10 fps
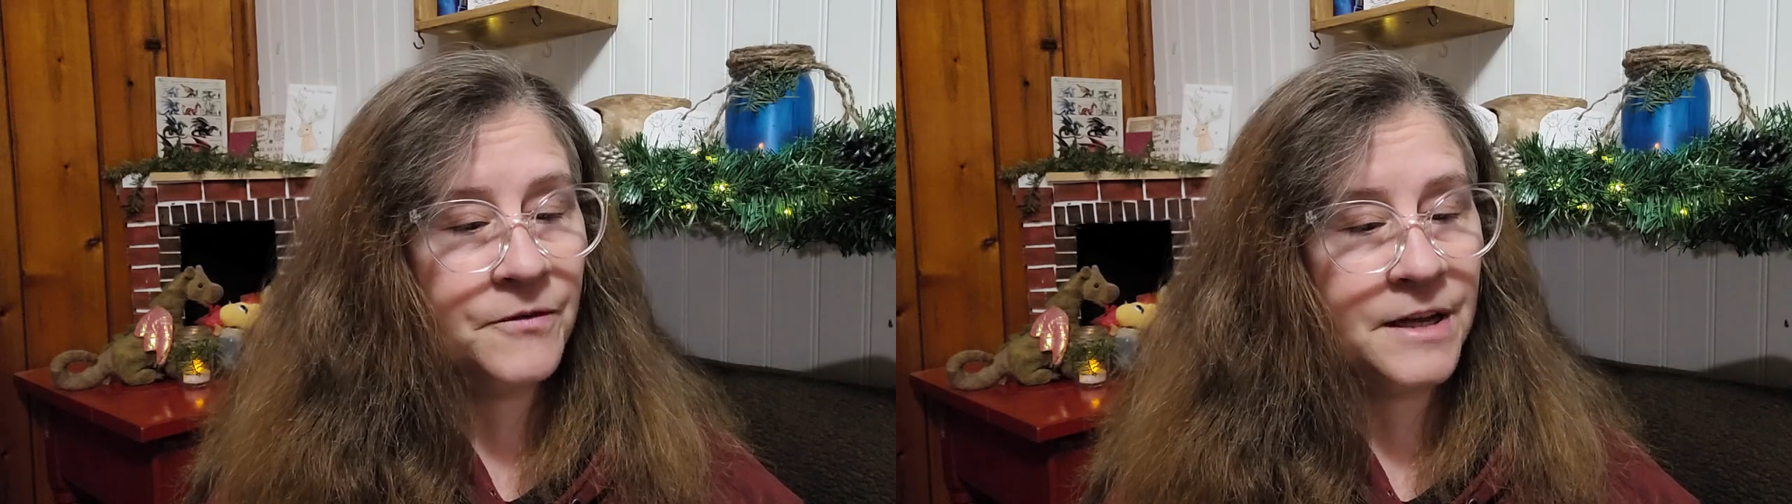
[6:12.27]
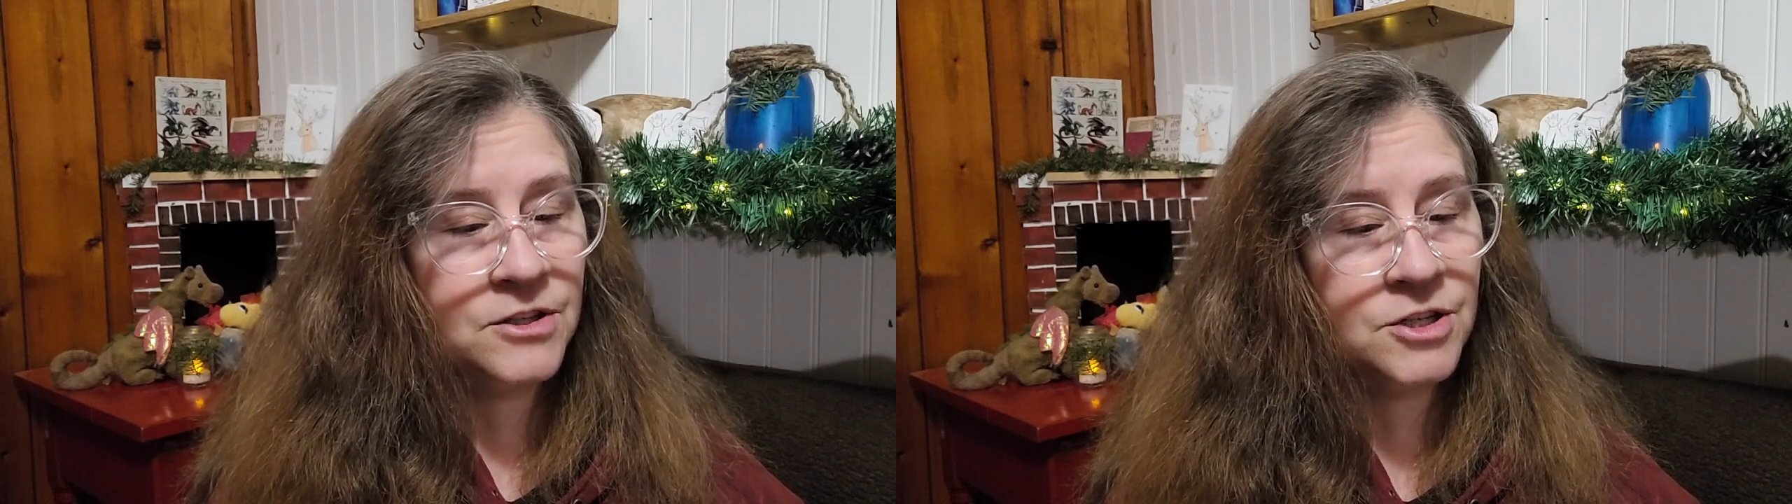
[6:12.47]

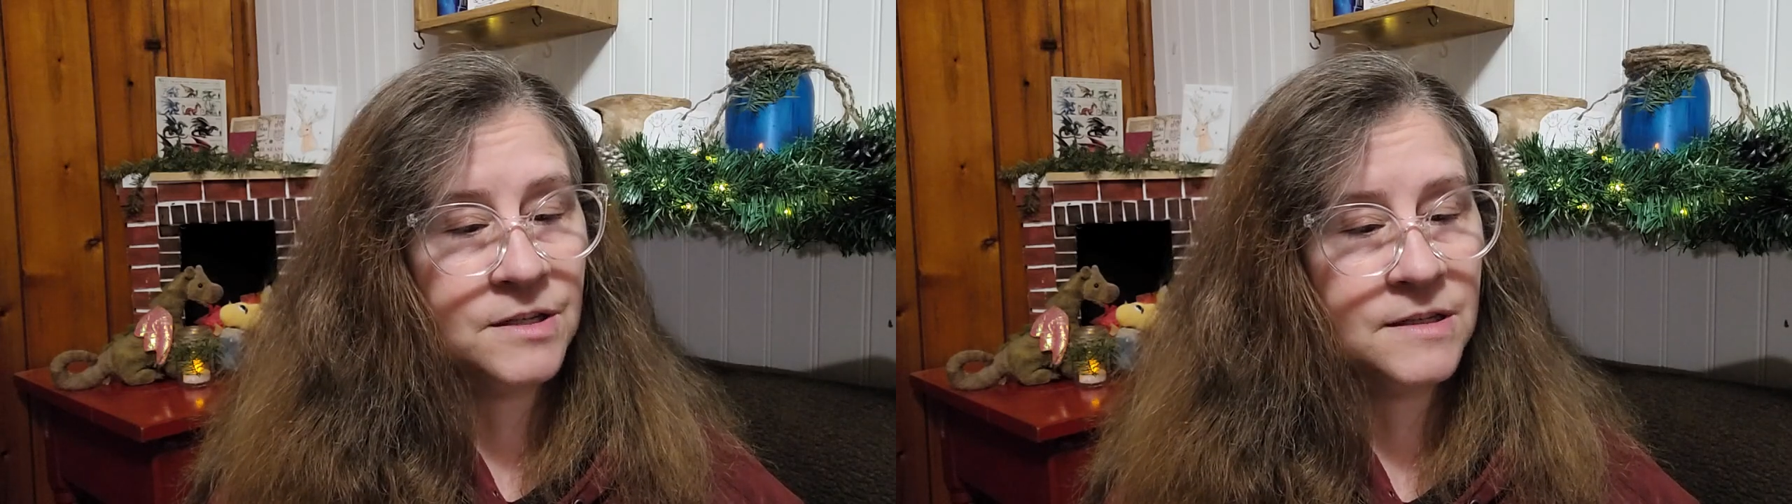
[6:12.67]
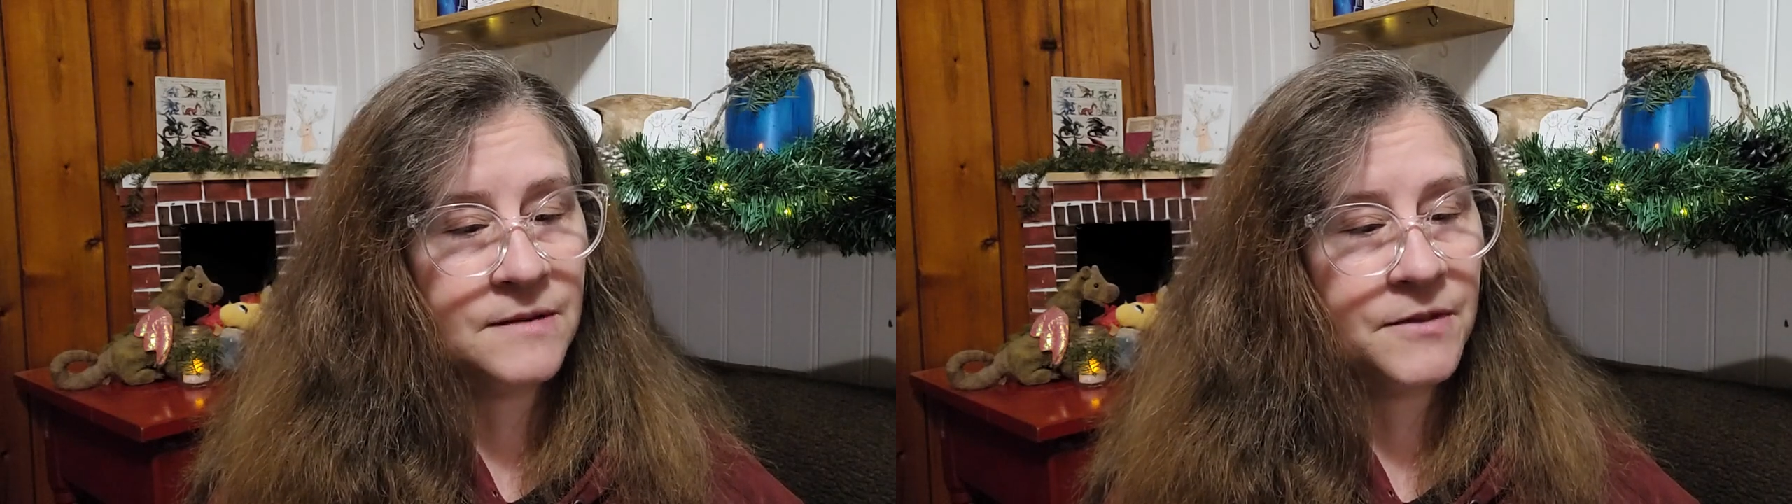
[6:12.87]

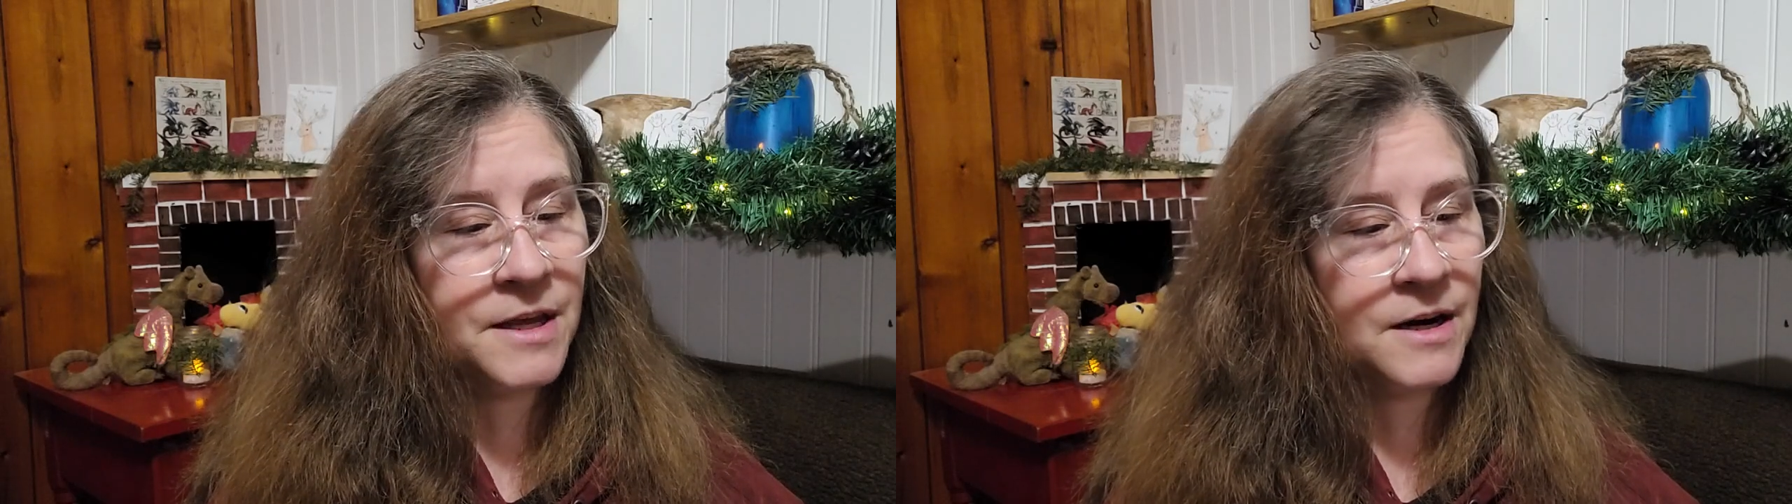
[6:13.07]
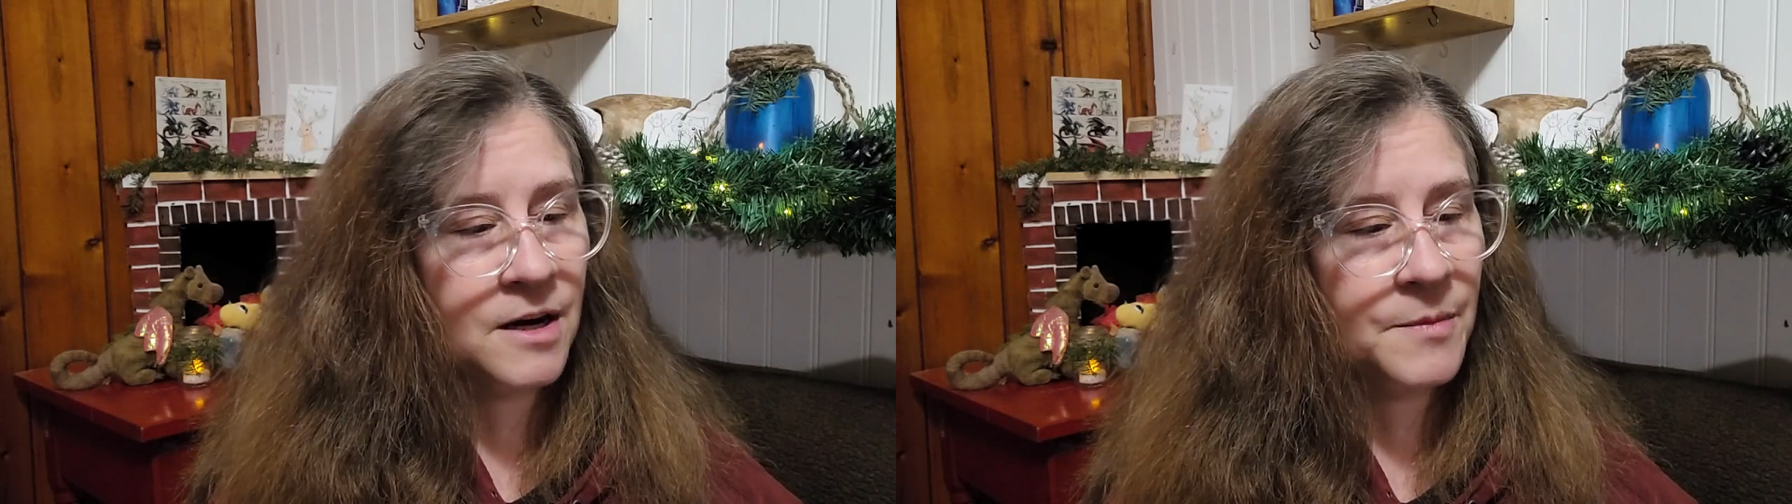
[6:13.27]
vengeance of
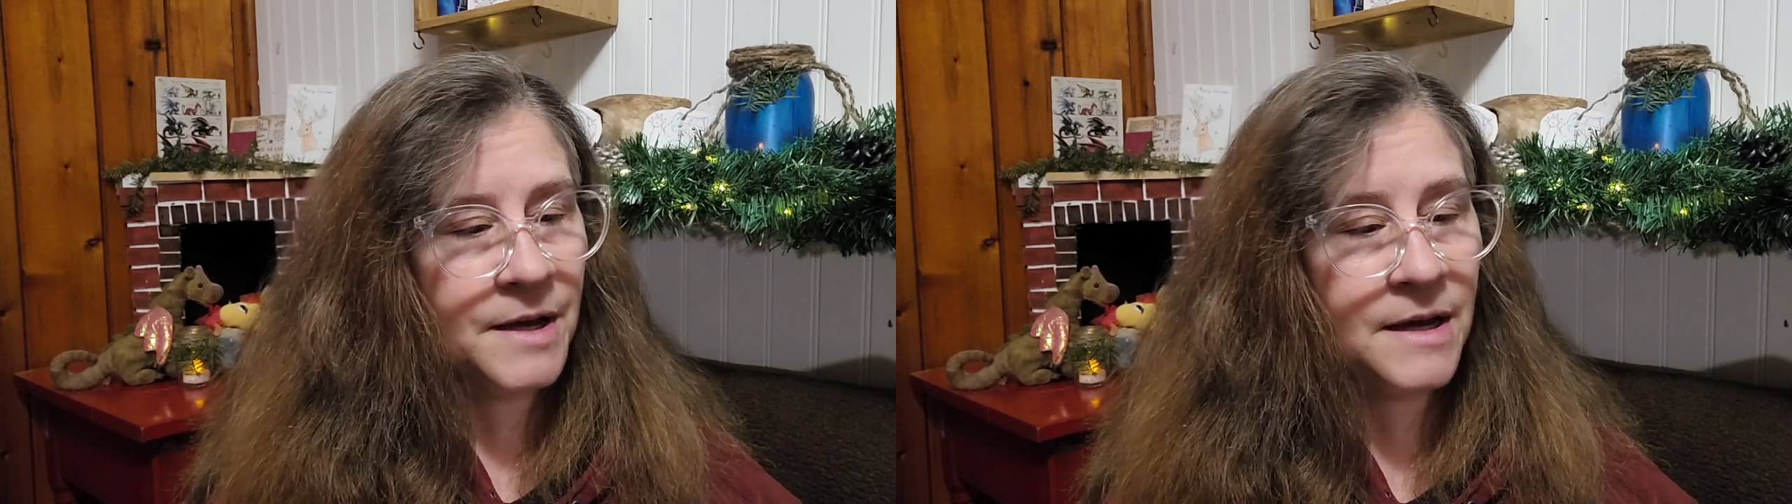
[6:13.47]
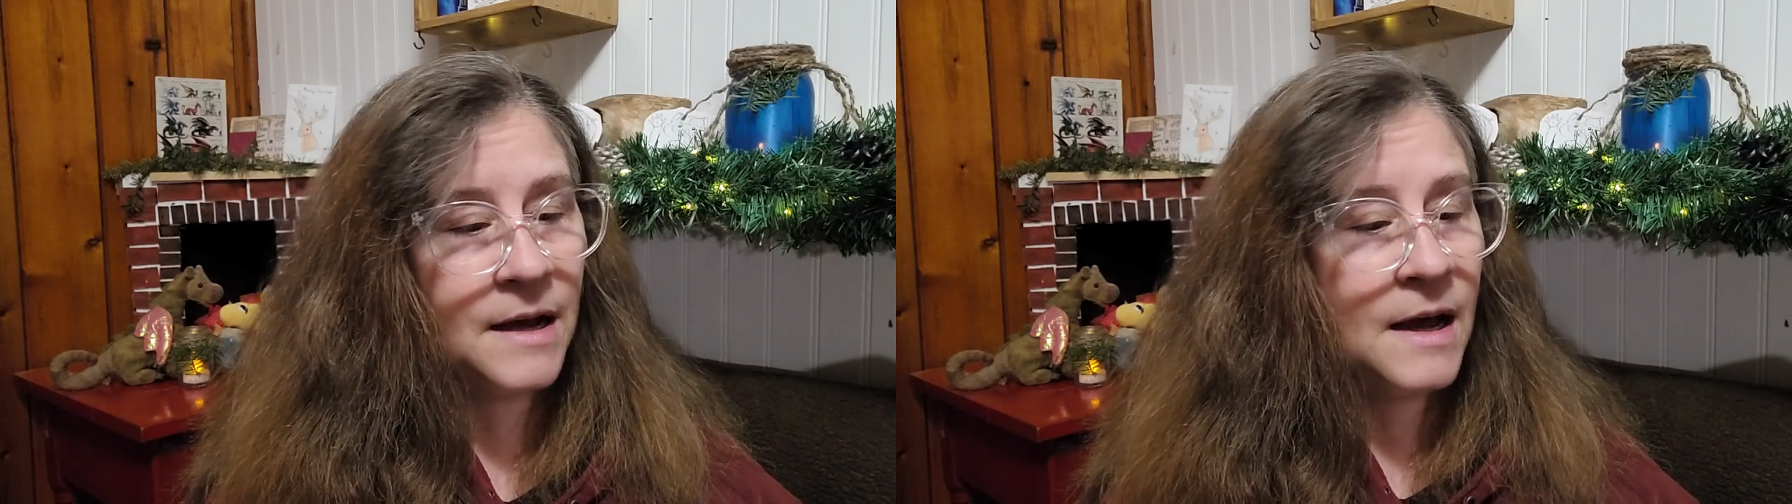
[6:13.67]
the
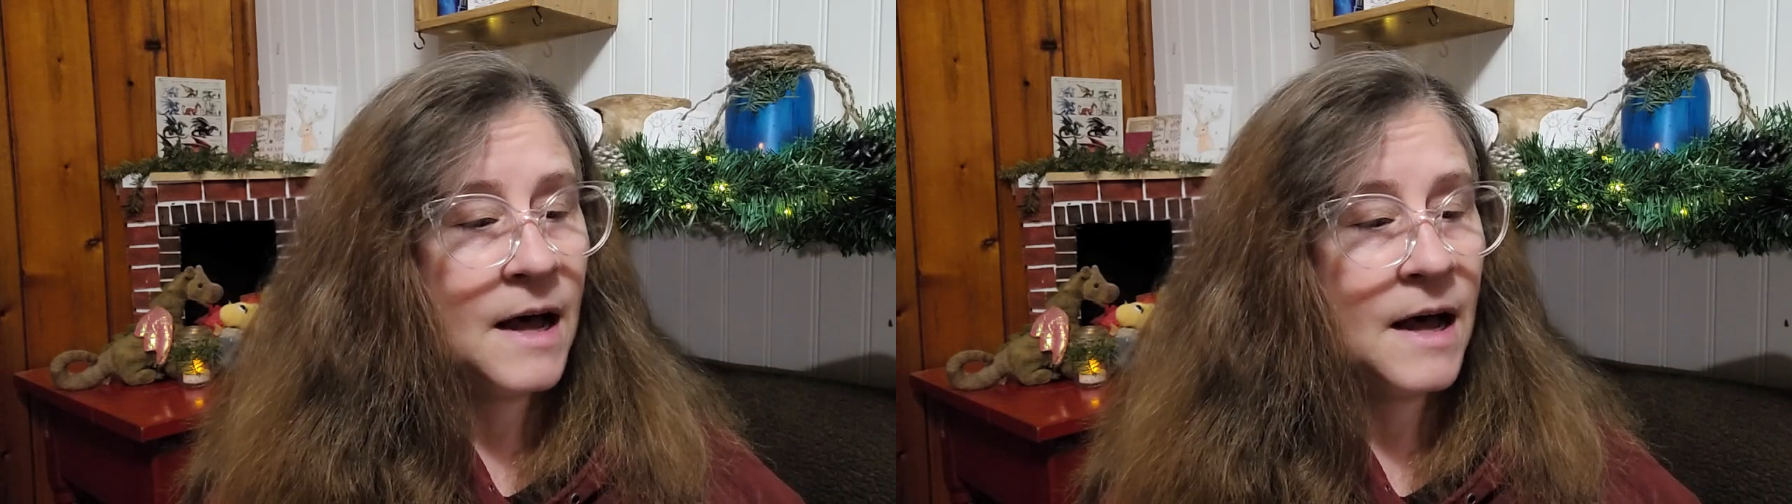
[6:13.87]
army,